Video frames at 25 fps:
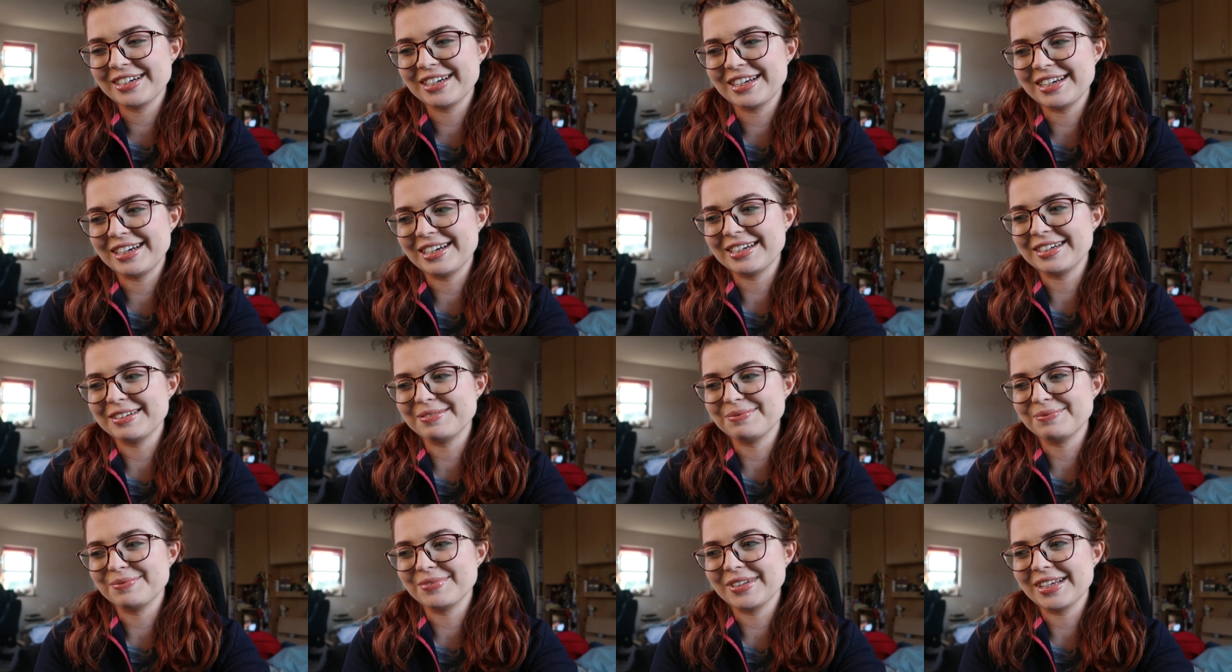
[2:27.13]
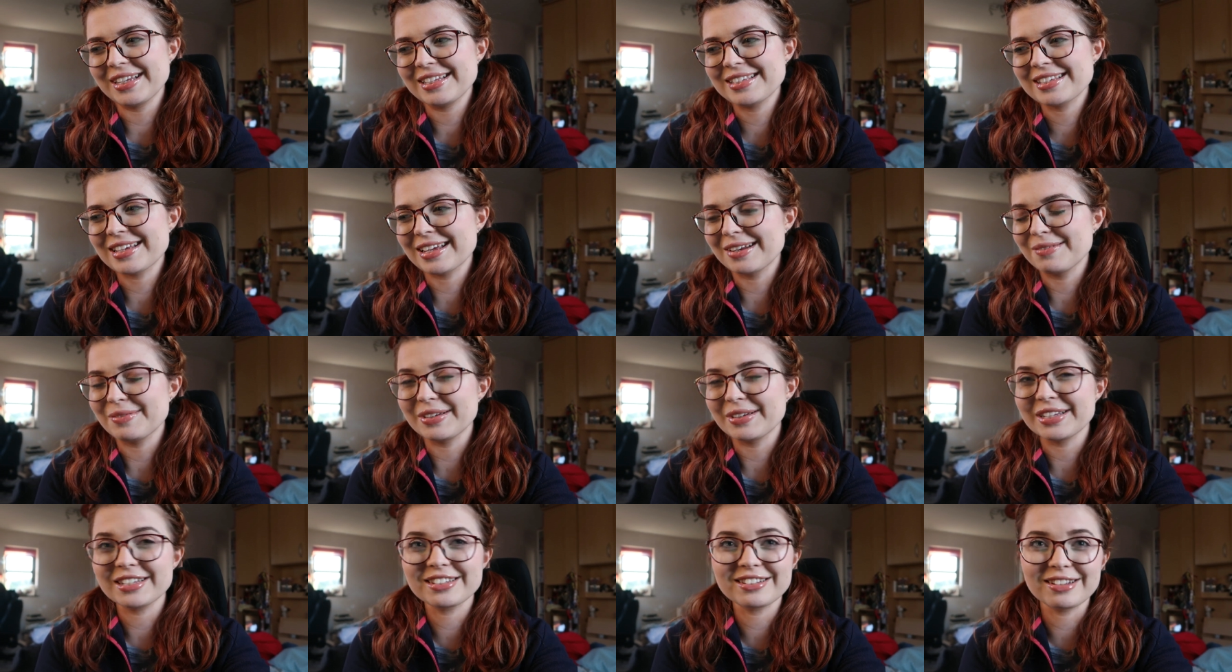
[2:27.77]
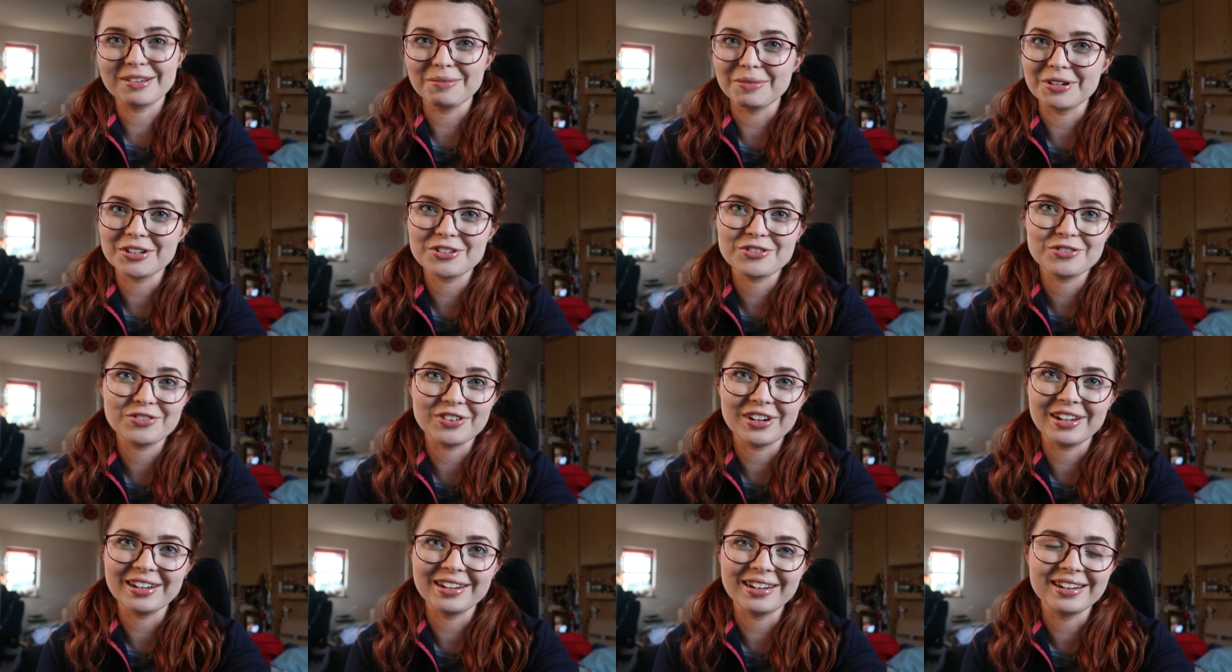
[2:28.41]
It's gonna be so much
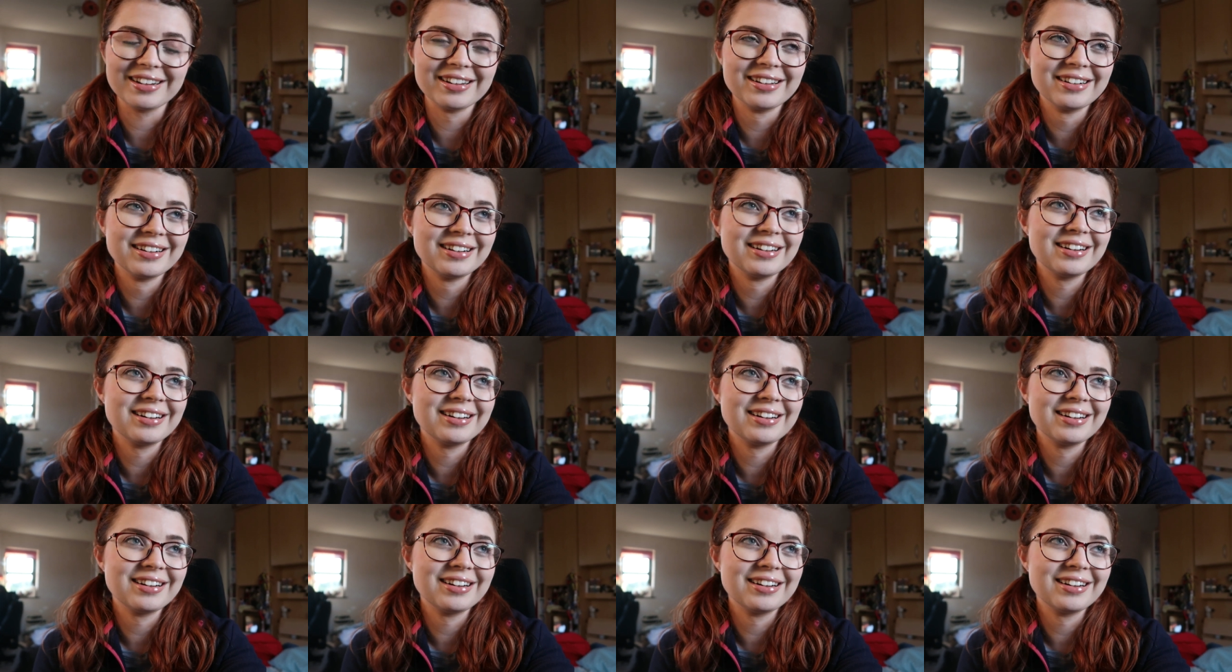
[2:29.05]
fun.